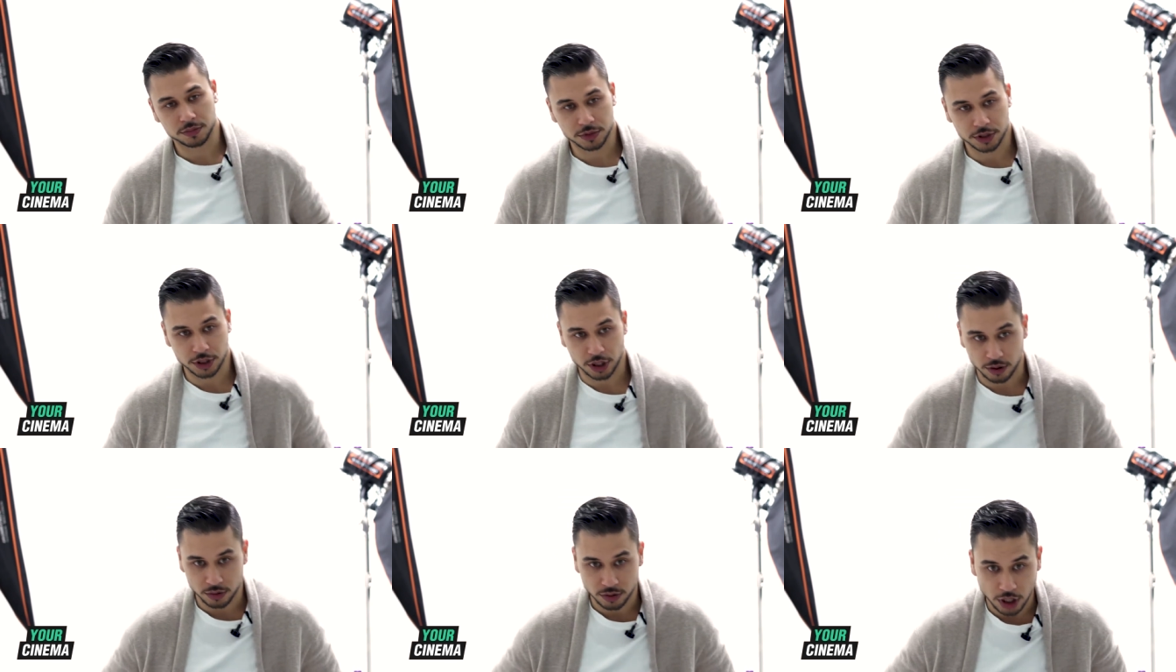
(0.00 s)

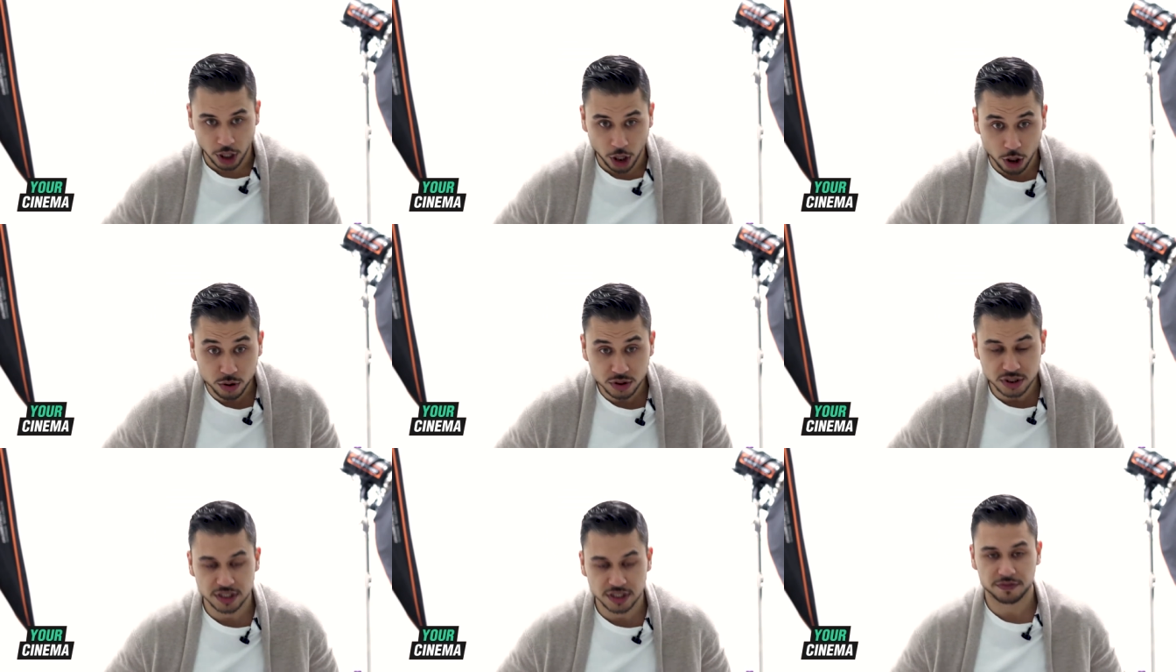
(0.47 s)
you know
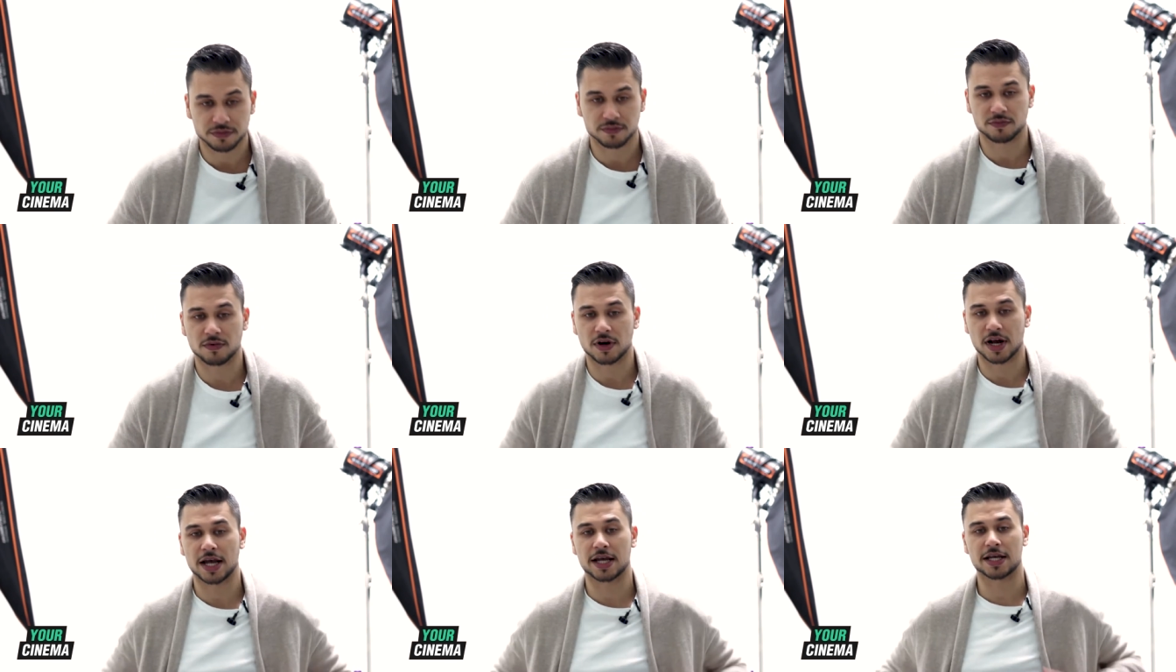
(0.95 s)
loads of
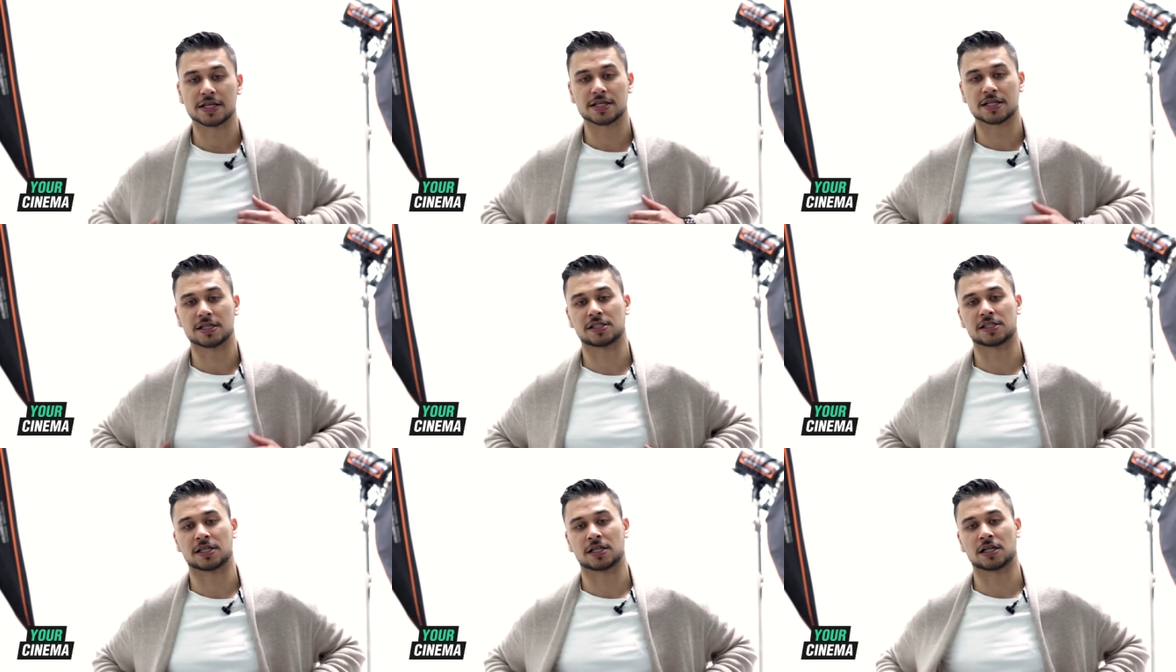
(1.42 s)
different
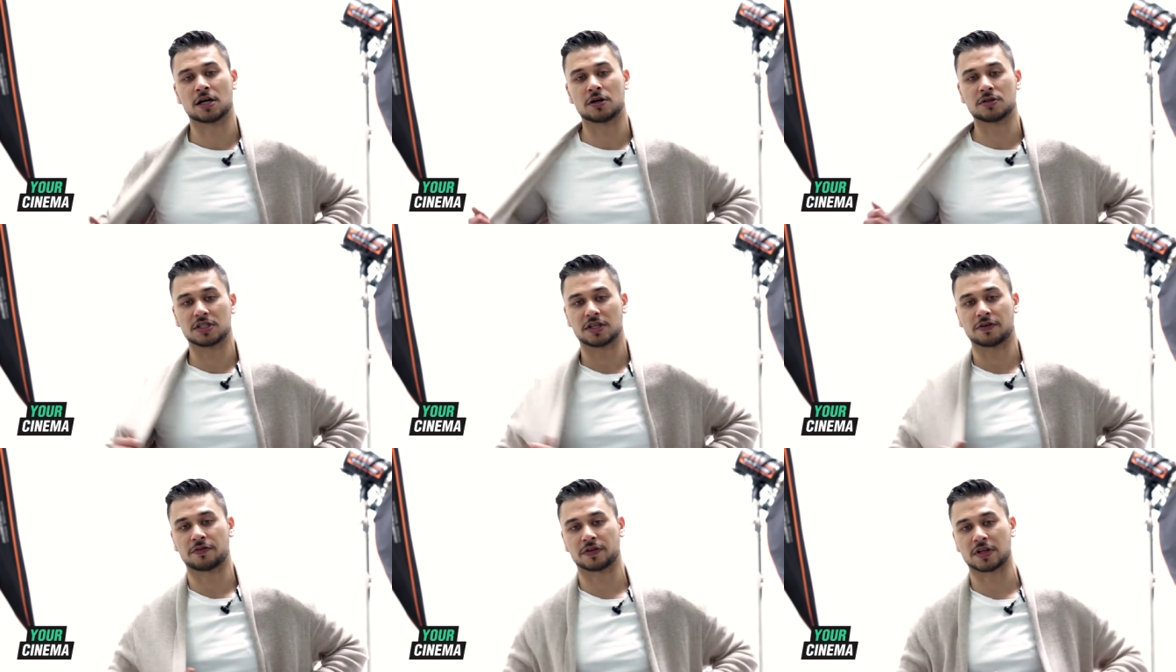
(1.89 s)
writers and
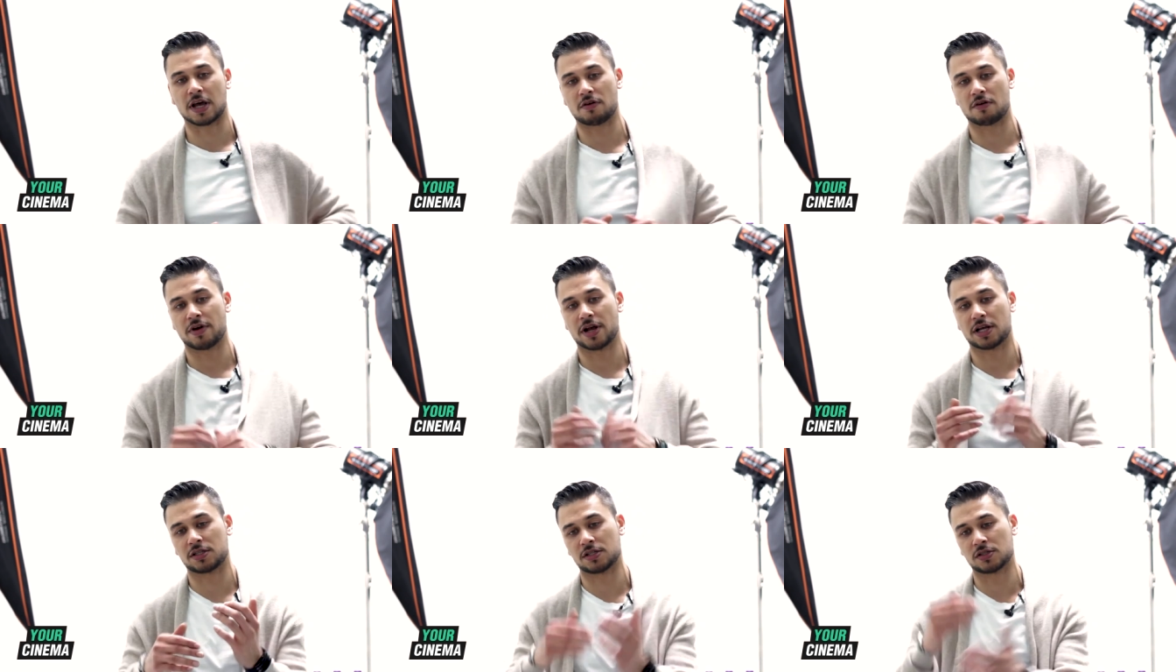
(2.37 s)
loads of different
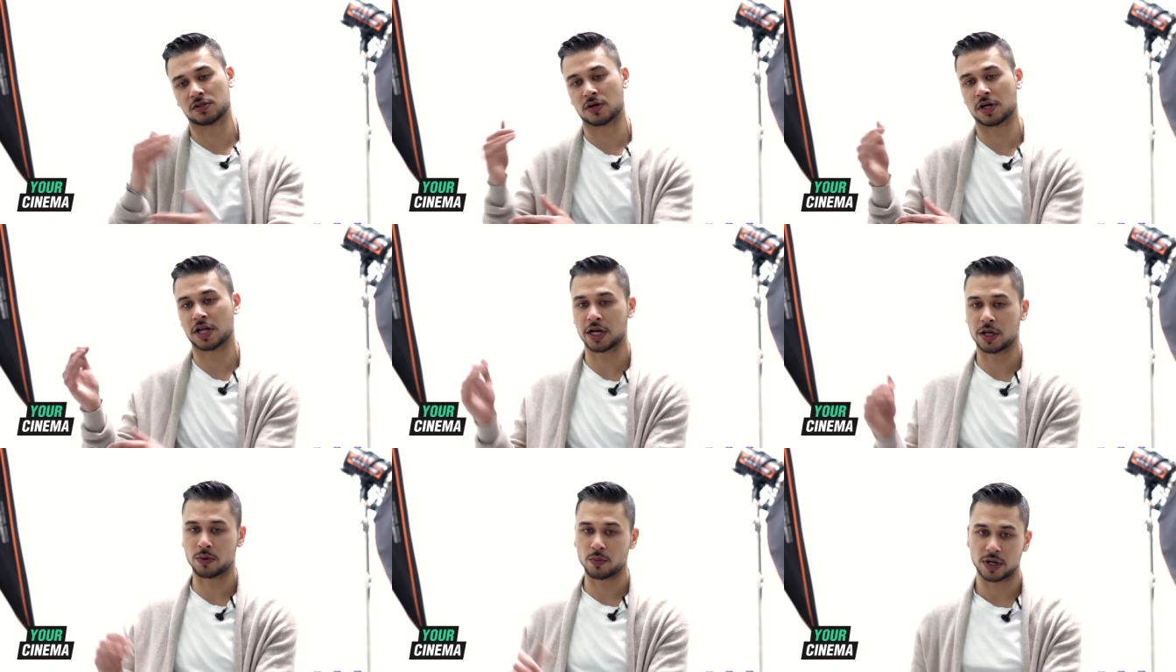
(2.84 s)
directors
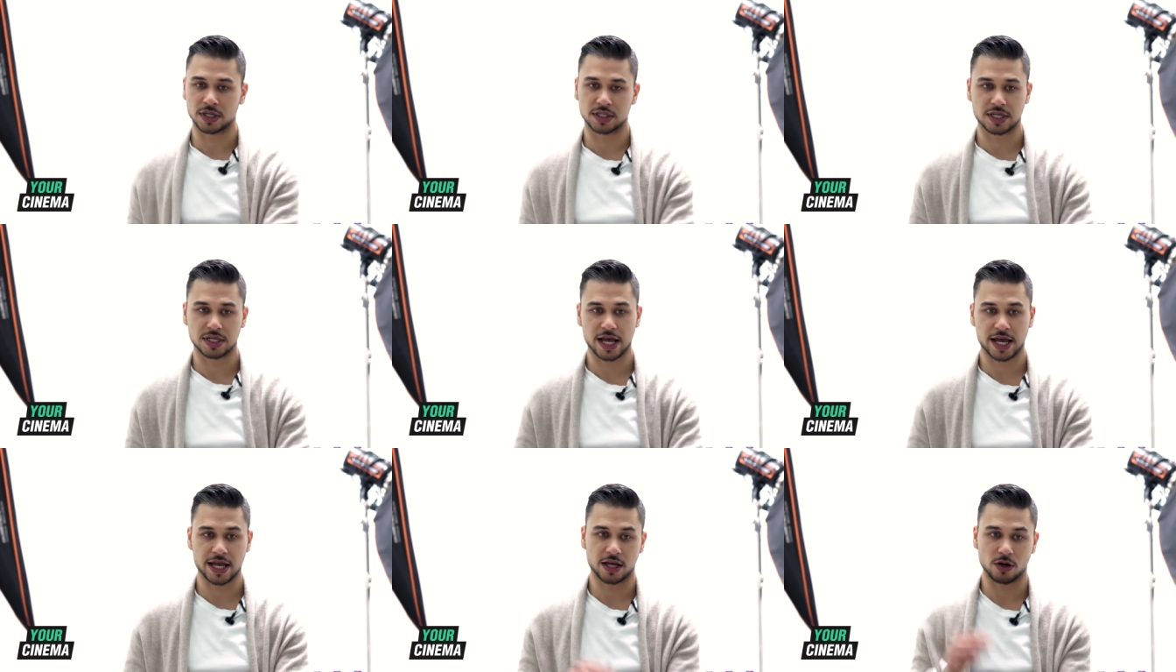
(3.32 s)
on any one
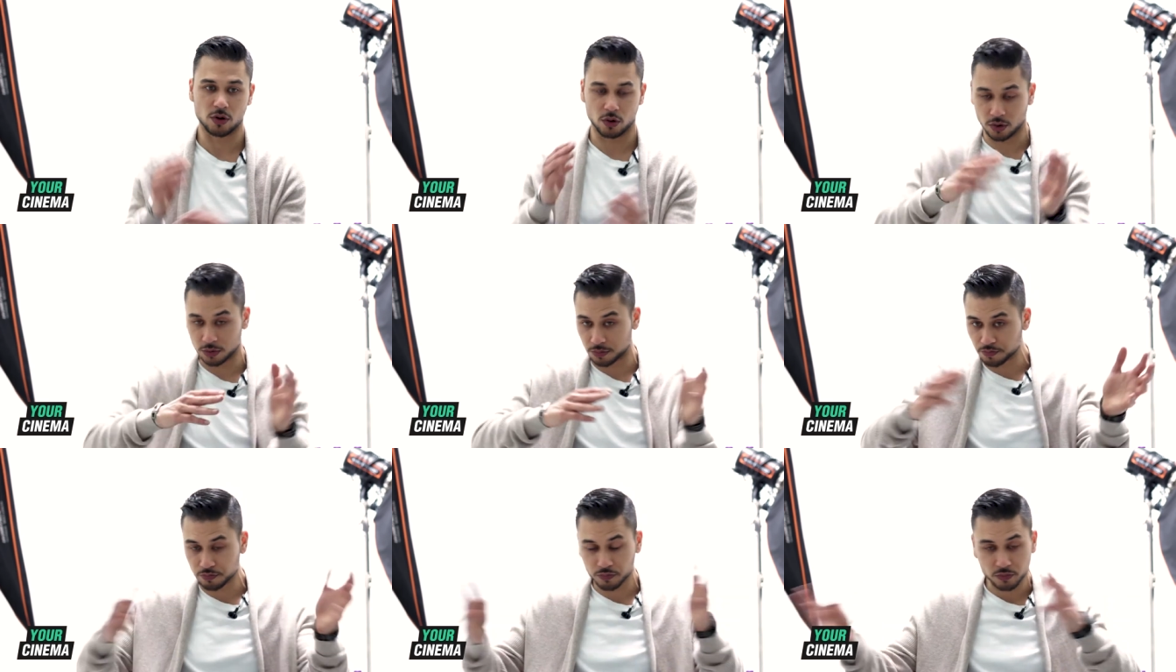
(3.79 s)
day,
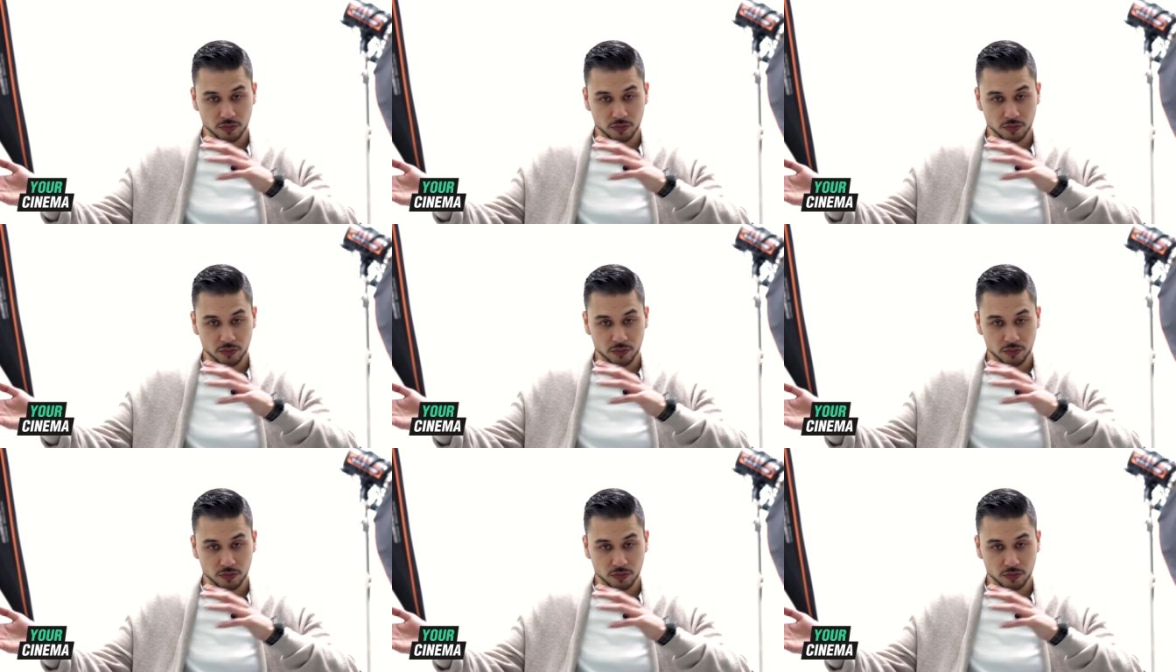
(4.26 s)
or